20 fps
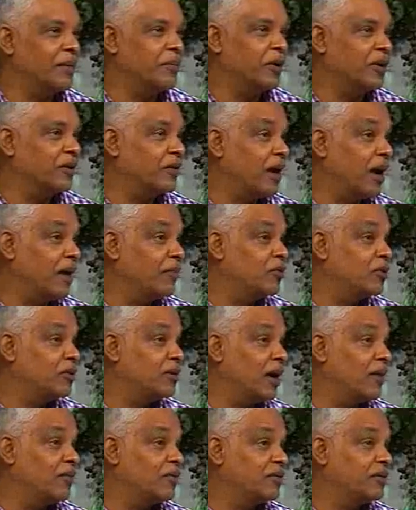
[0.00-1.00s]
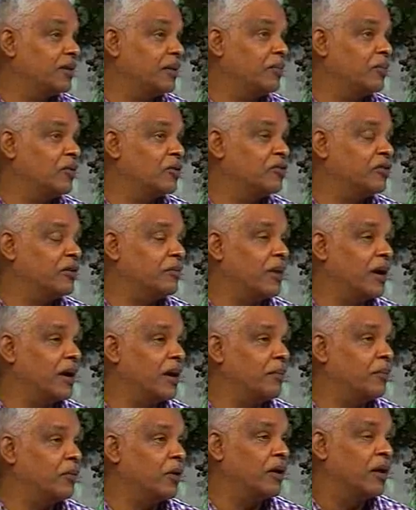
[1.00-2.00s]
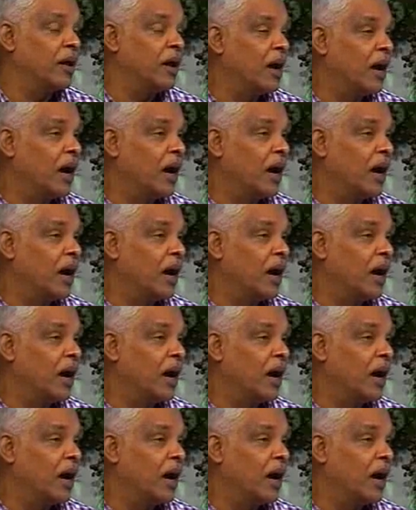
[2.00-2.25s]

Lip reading: because I would say most of my employees,